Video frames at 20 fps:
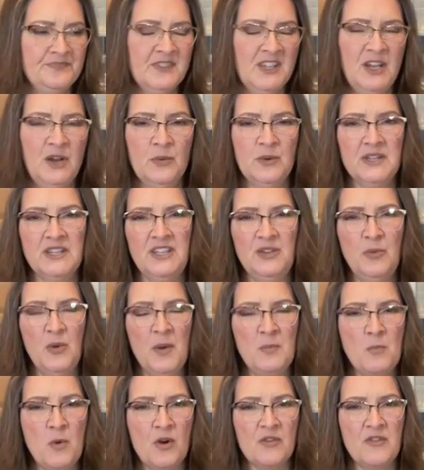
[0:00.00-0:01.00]
you don't want, you
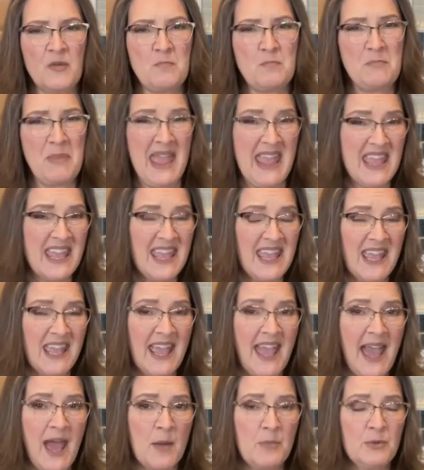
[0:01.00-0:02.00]
want more of a
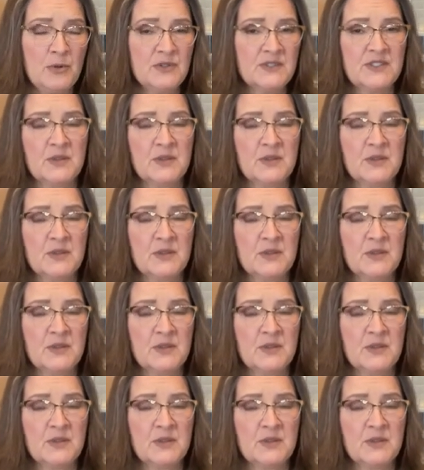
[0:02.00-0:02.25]
baking apple,